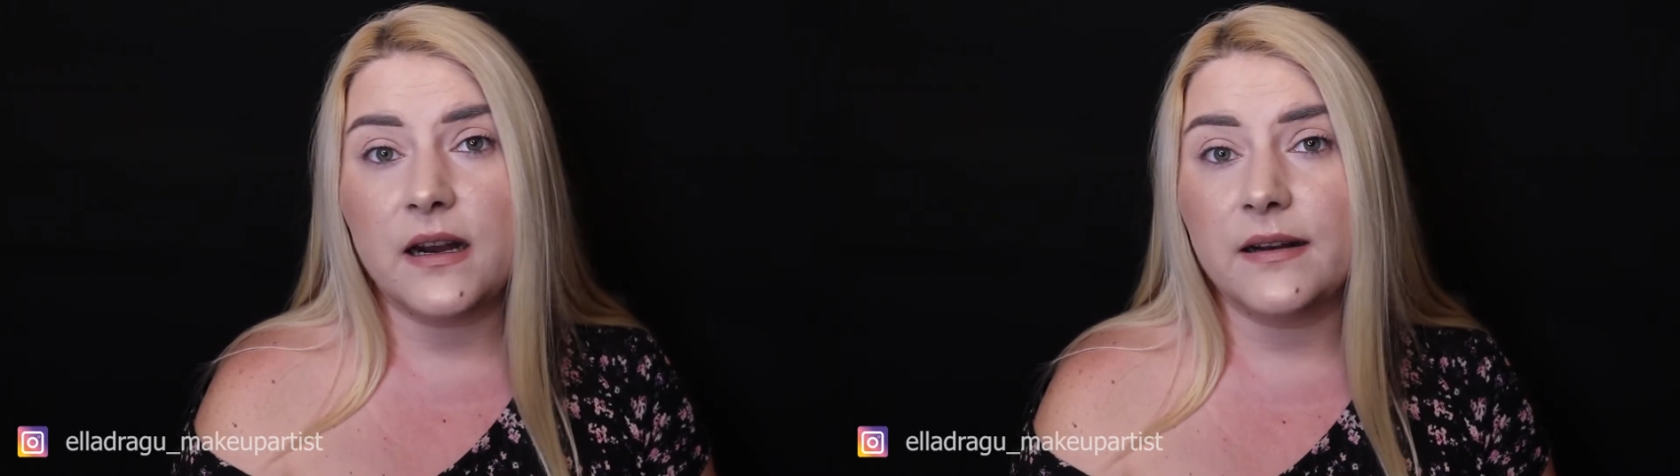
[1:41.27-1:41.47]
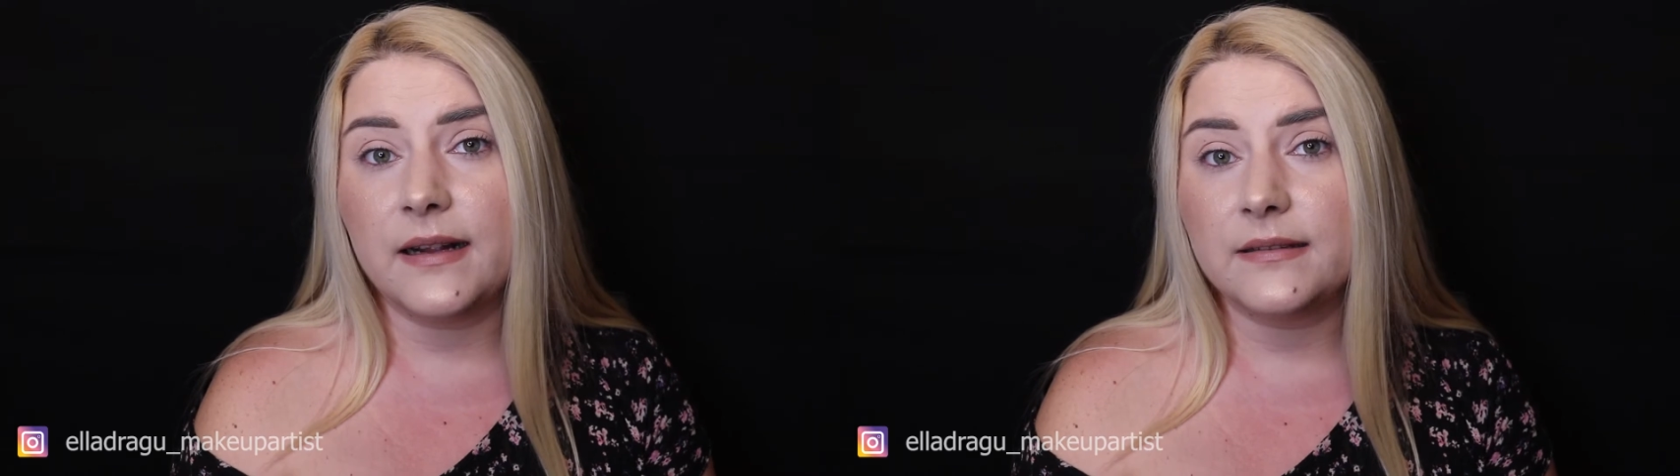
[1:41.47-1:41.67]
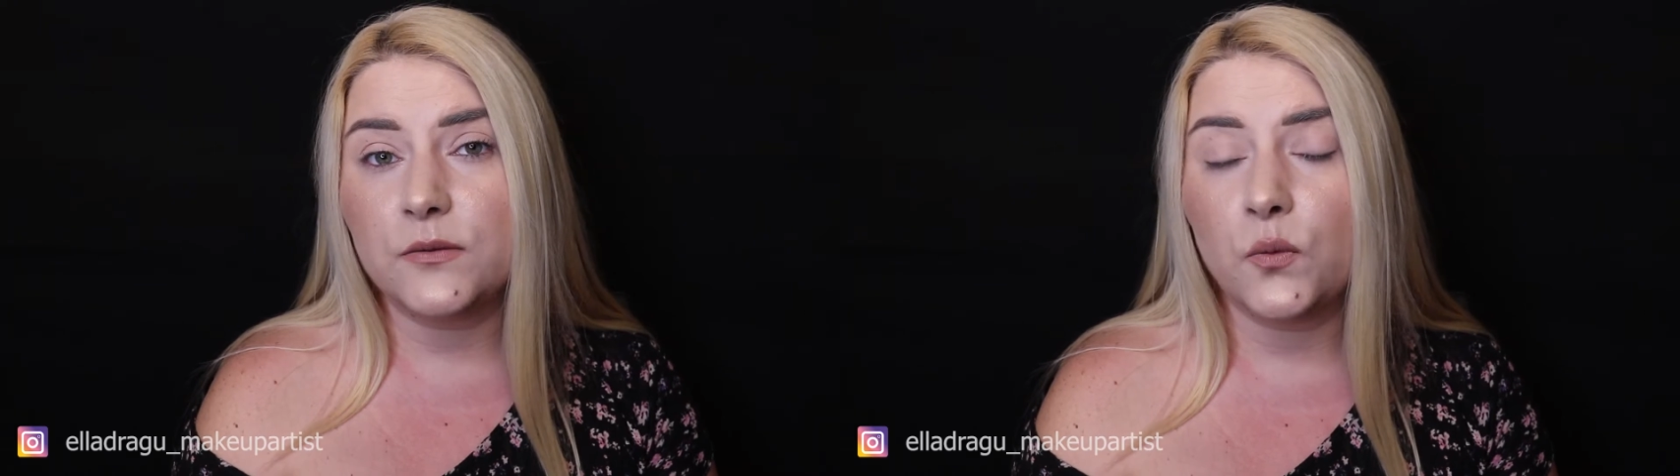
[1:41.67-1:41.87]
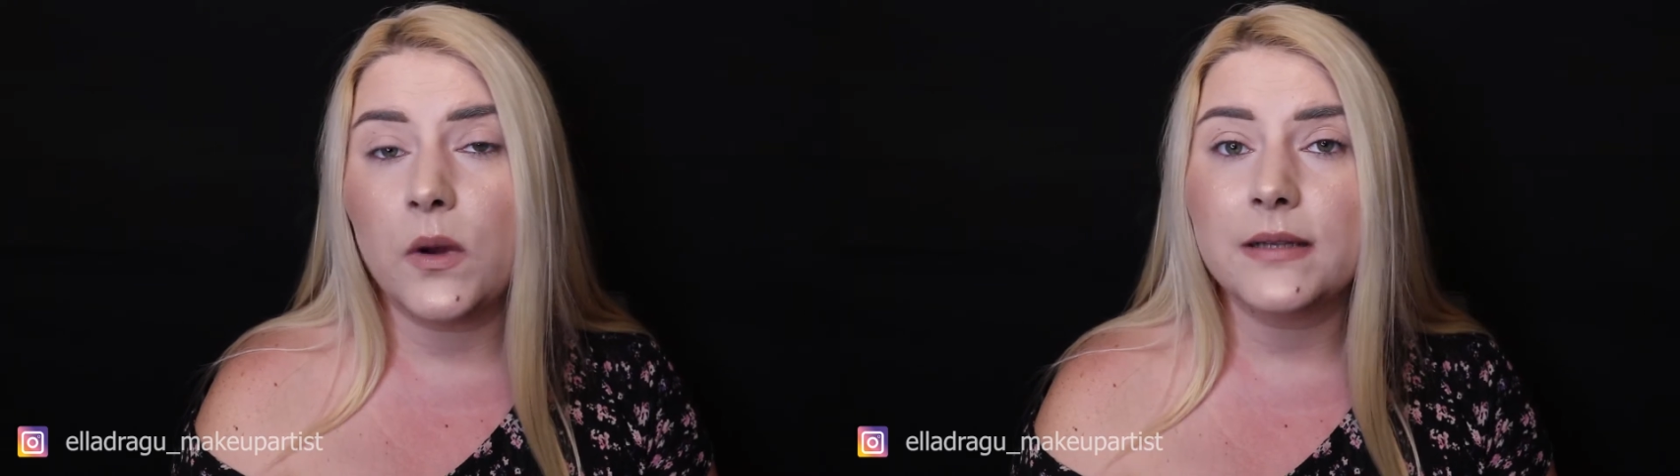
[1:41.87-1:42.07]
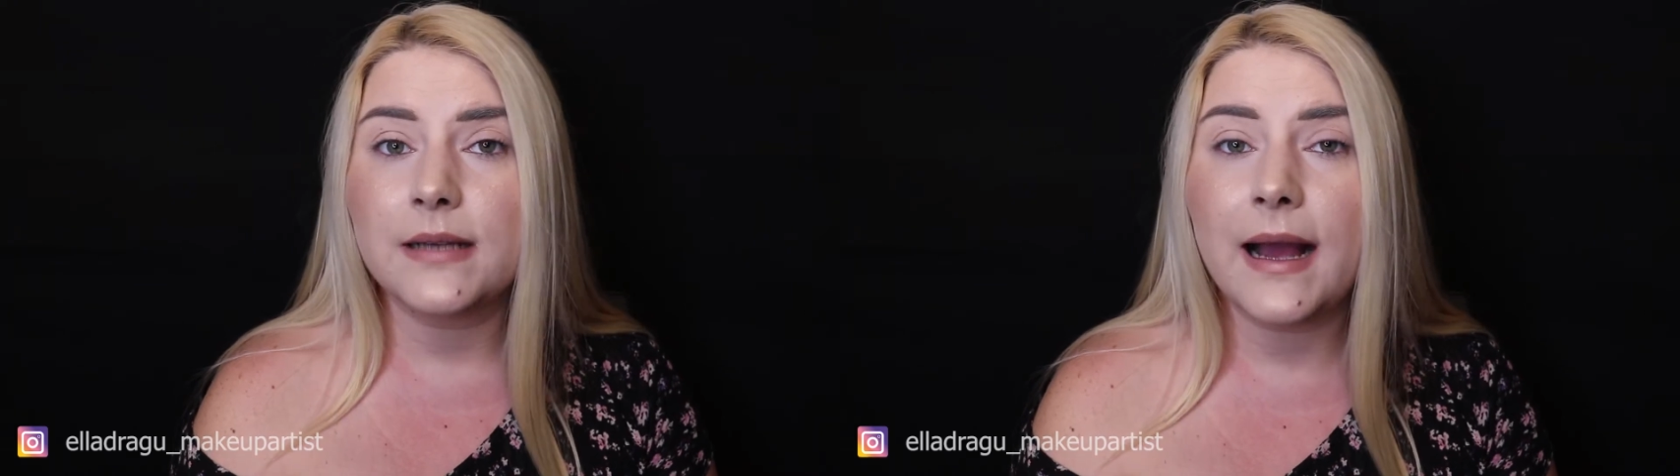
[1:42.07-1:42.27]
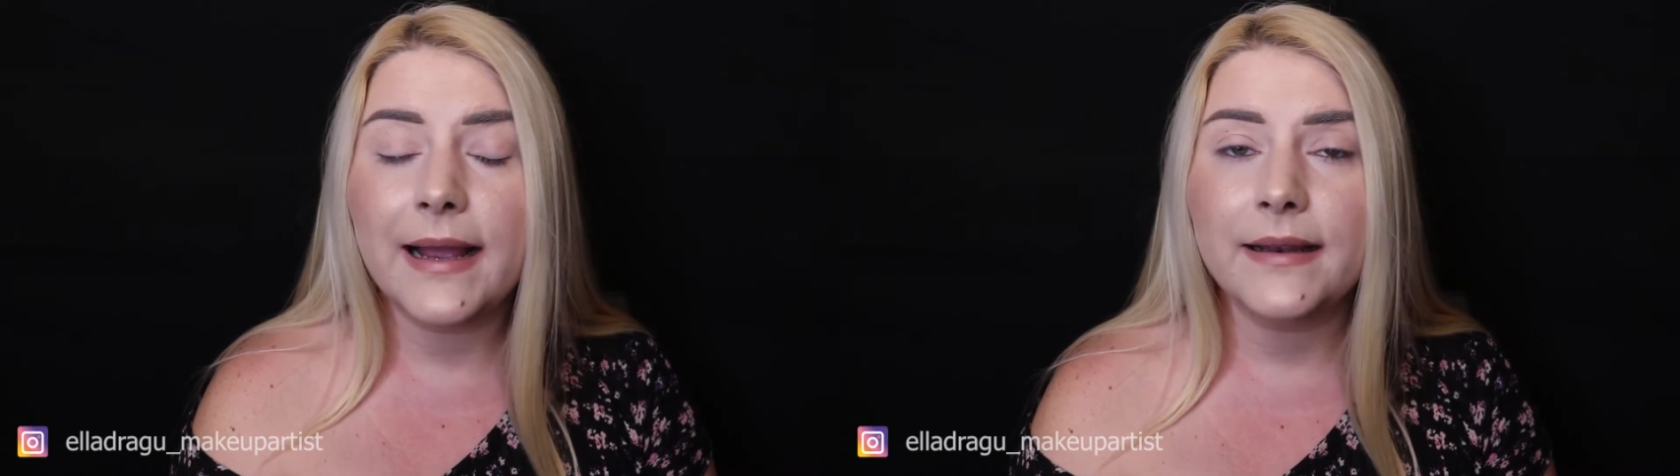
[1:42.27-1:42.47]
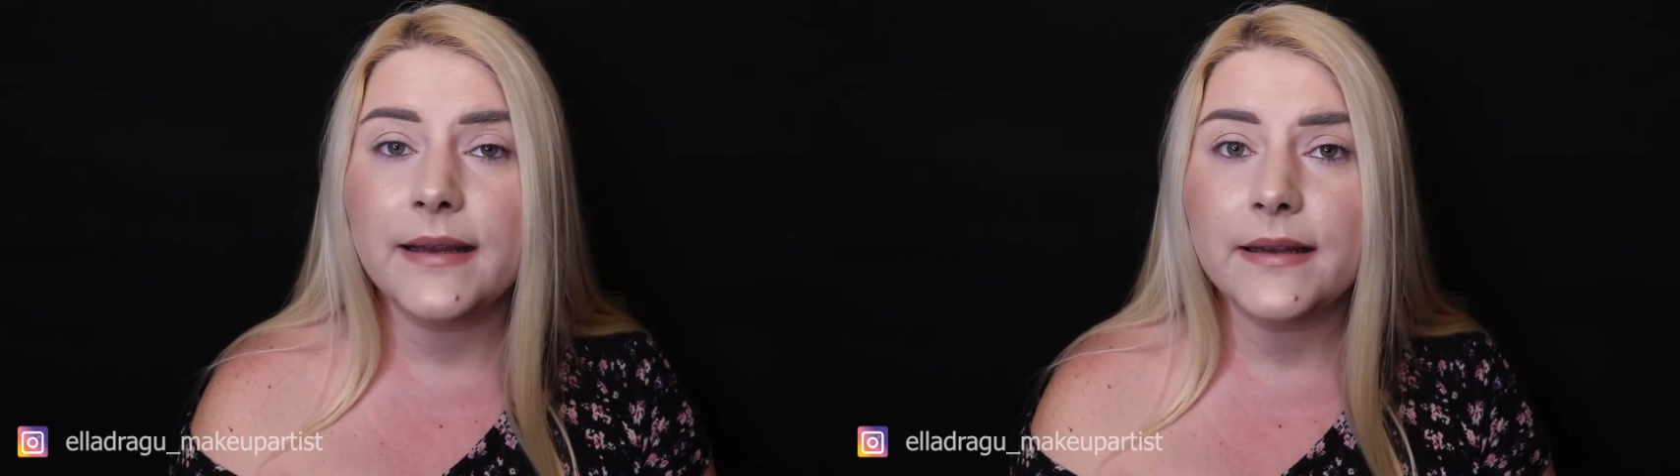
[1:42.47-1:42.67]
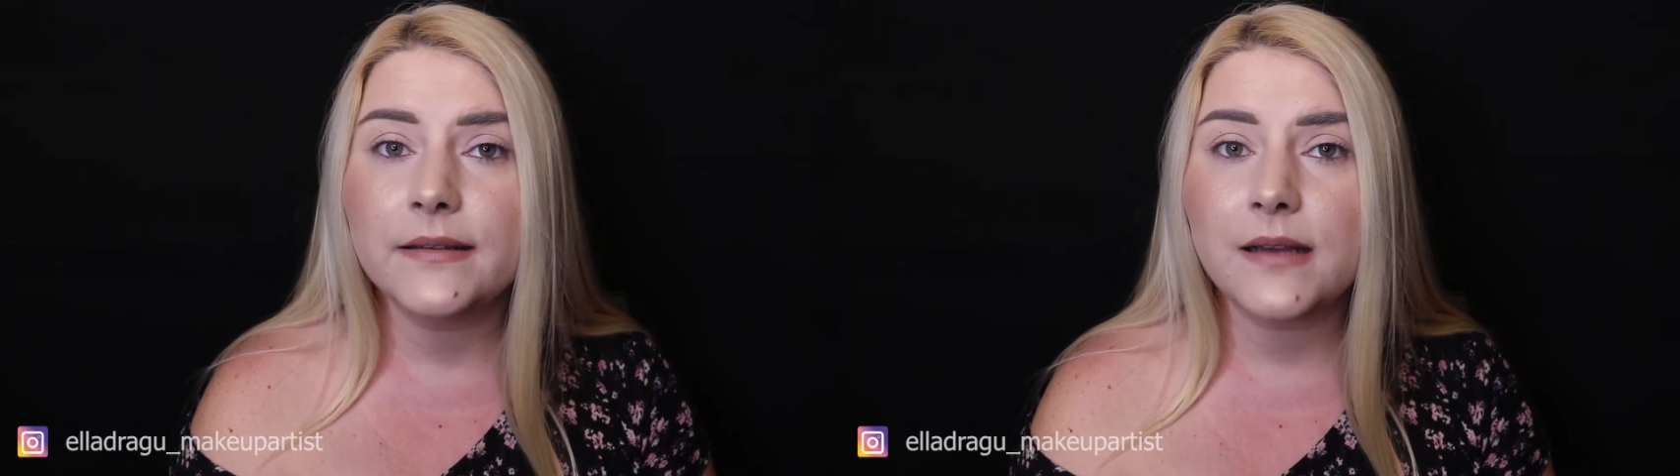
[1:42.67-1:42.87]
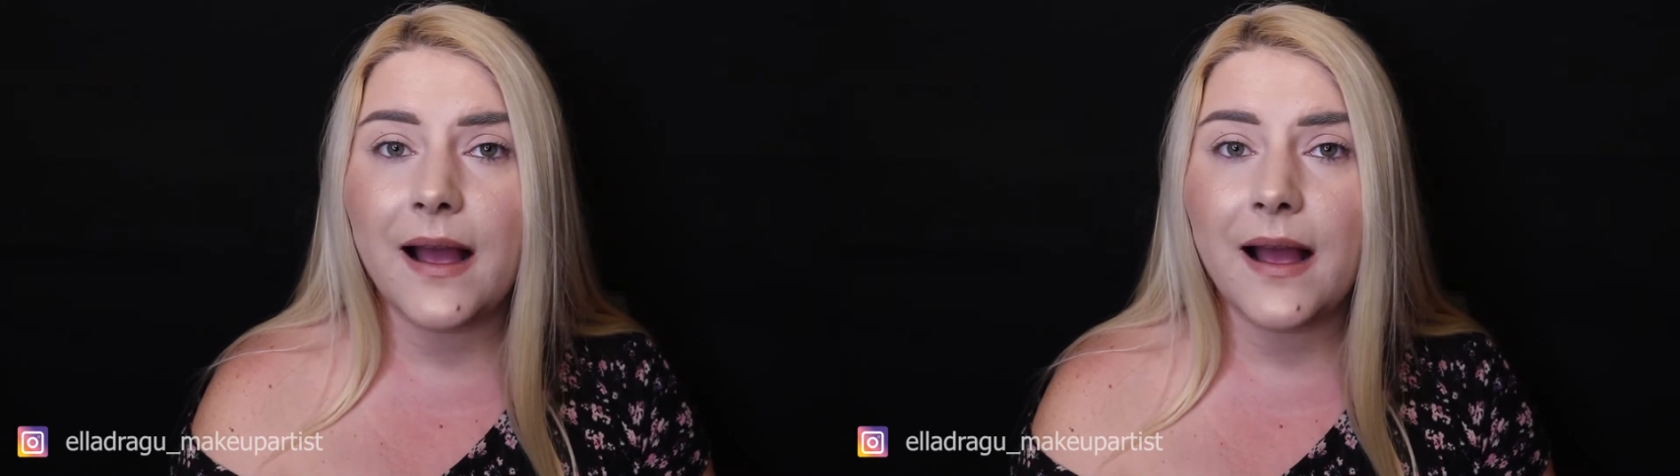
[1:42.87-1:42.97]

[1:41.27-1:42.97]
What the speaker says: are not what I need,